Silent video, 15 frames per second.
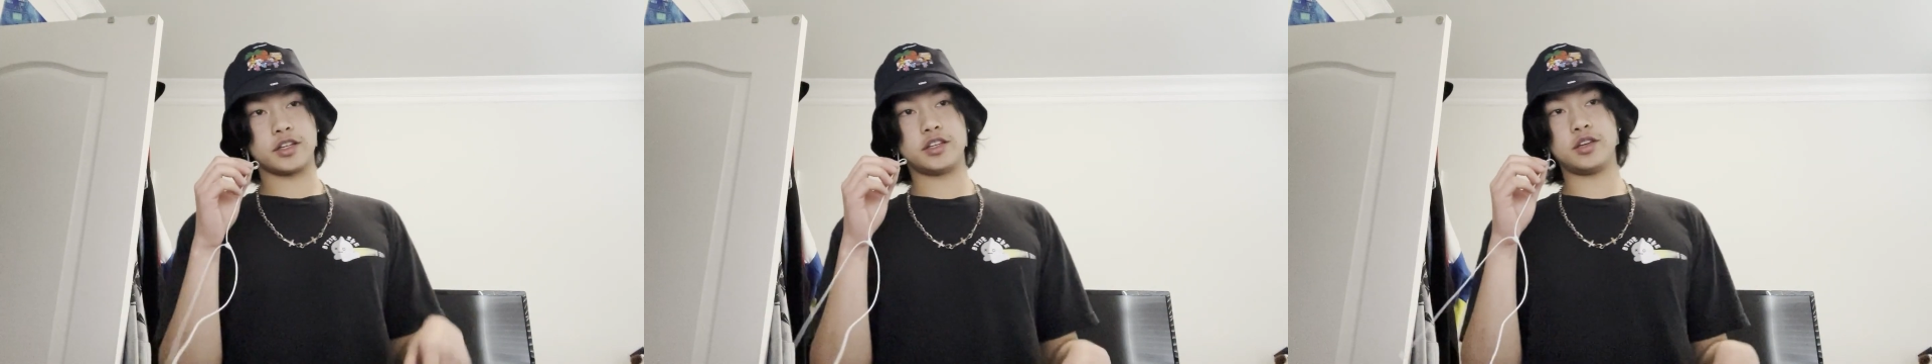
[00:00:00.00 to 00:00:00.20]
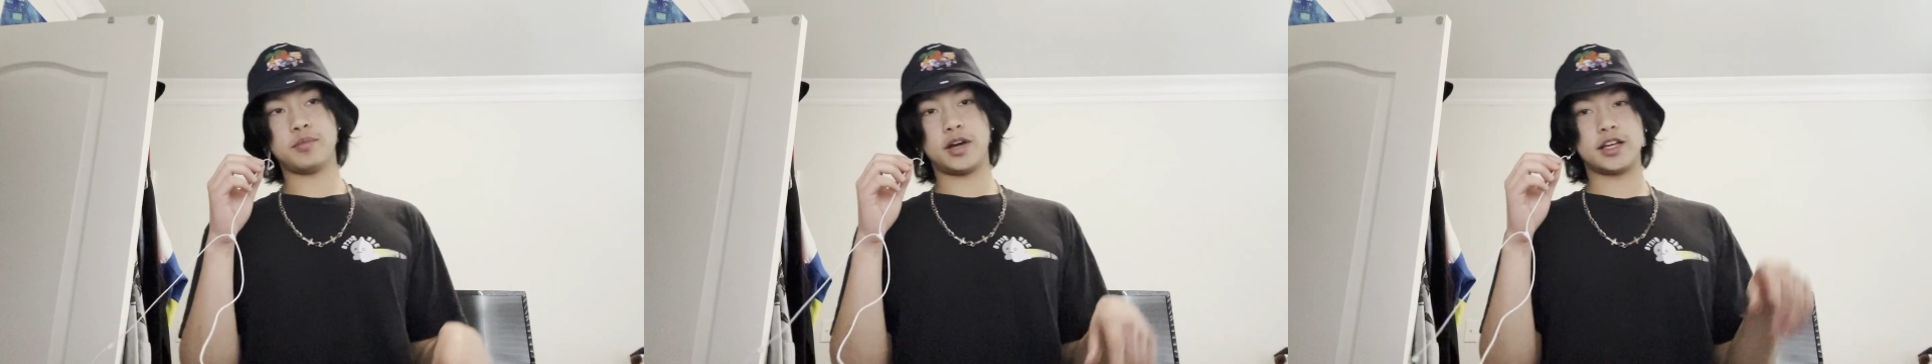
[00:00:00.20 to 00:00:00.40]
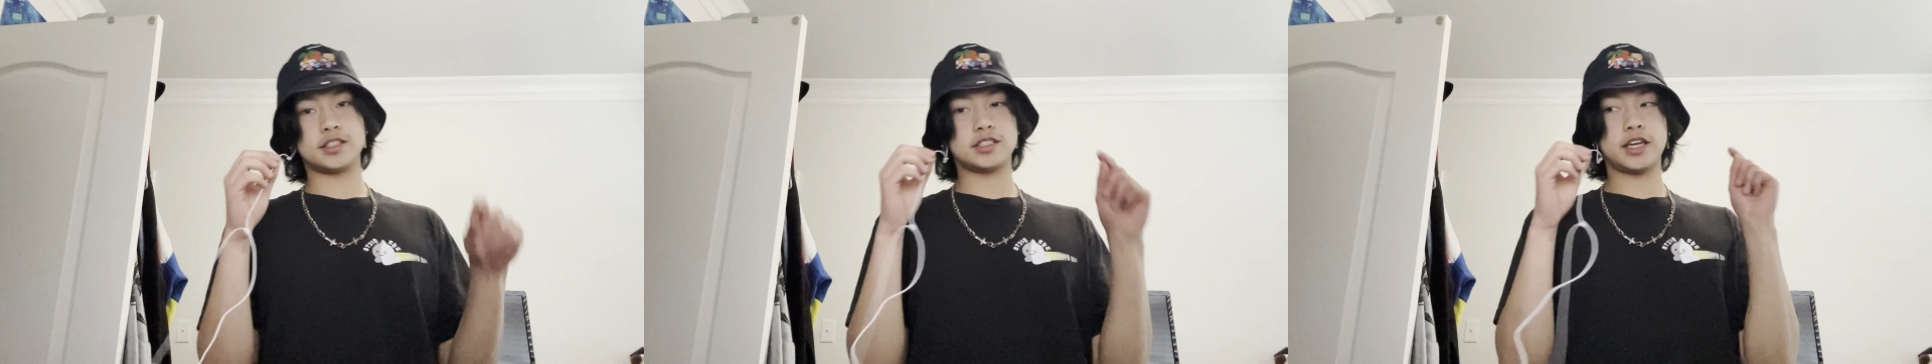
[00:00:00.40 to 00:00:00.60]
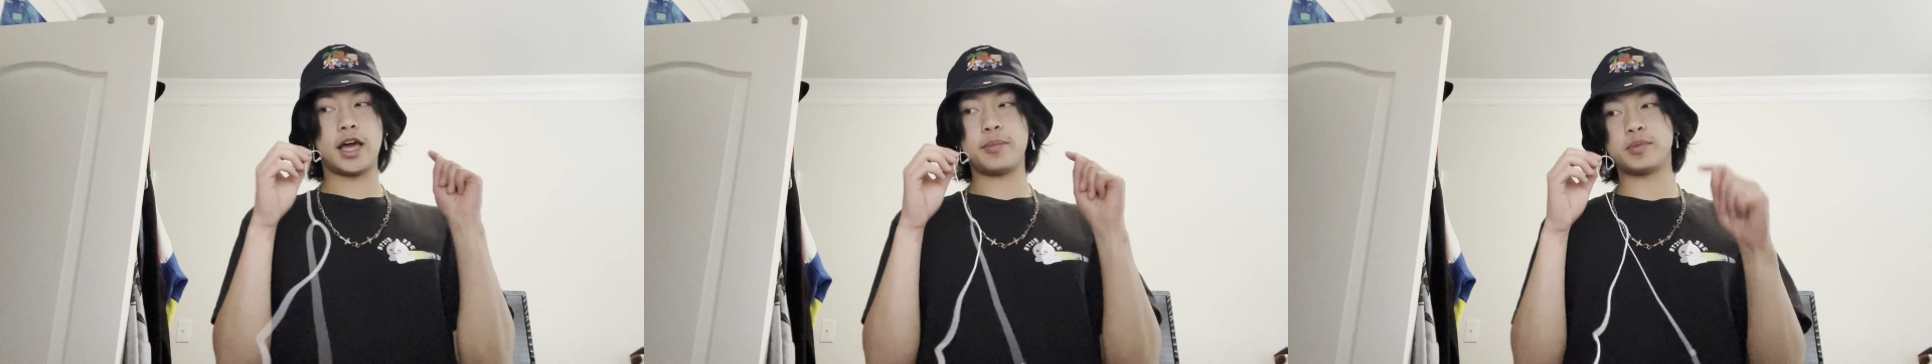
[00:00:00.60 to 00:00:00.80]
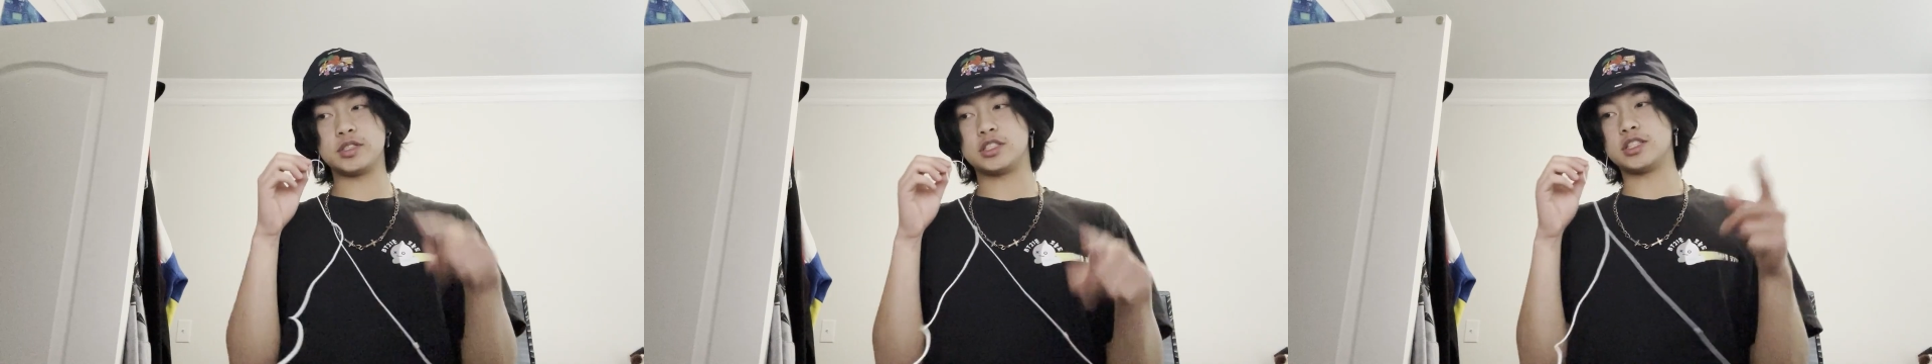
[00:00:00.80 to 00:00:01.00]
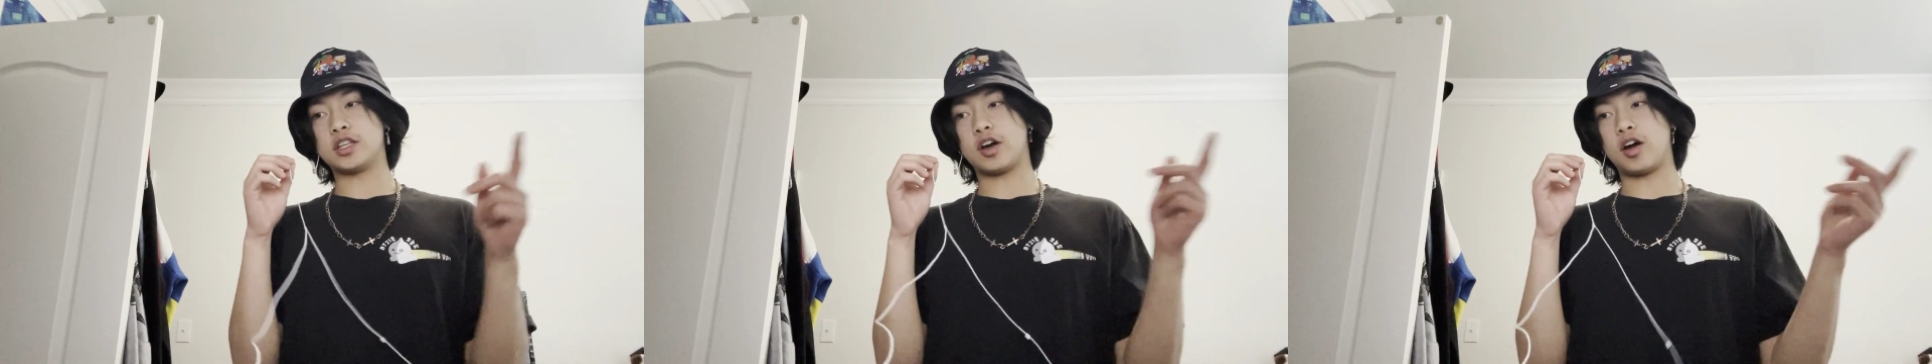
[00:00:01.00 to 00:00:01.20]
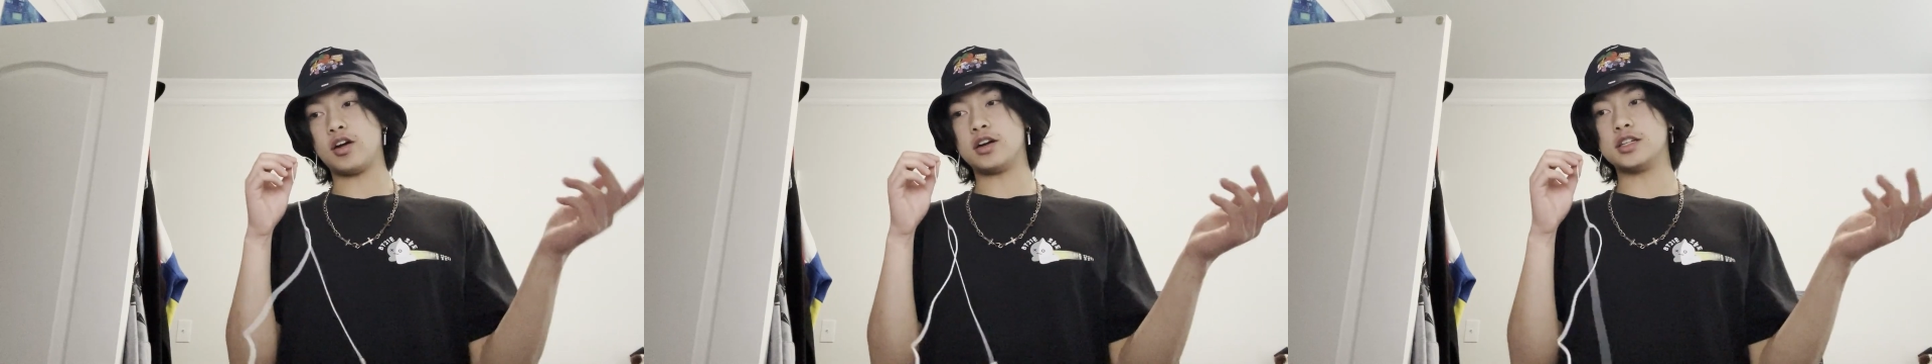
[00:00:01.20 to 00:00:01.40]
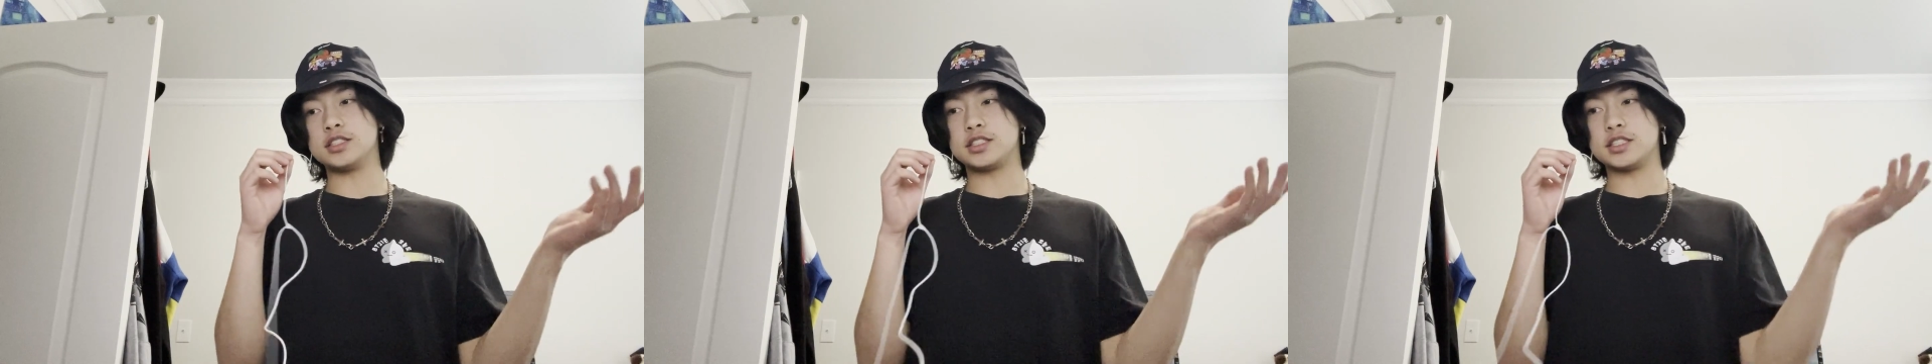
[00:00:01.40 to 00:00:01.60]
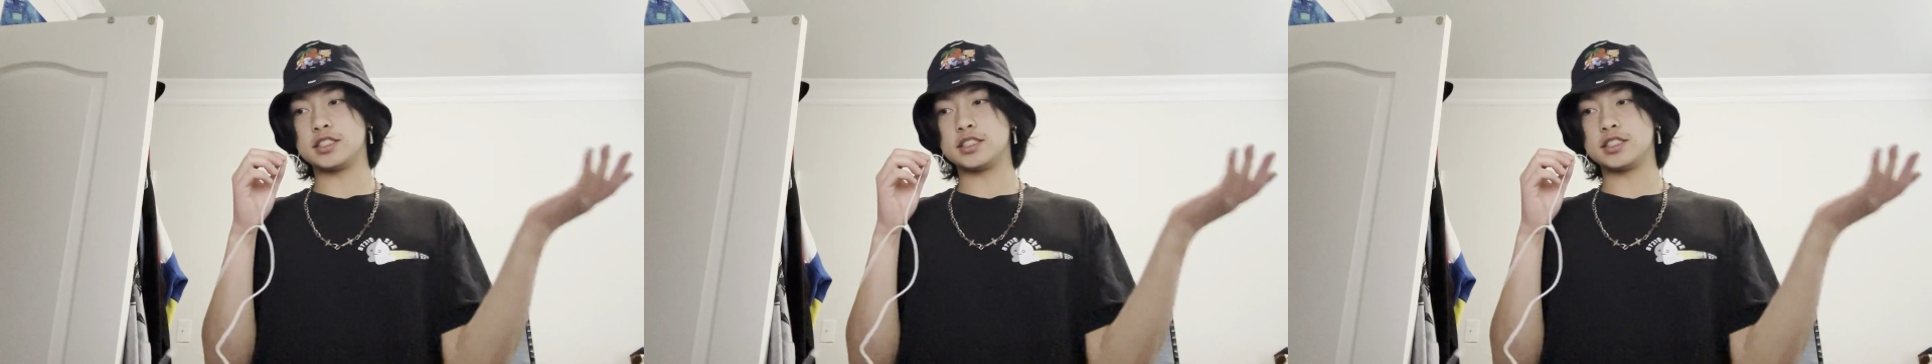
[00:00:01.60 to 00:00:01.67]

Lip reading: then you might tap into the artist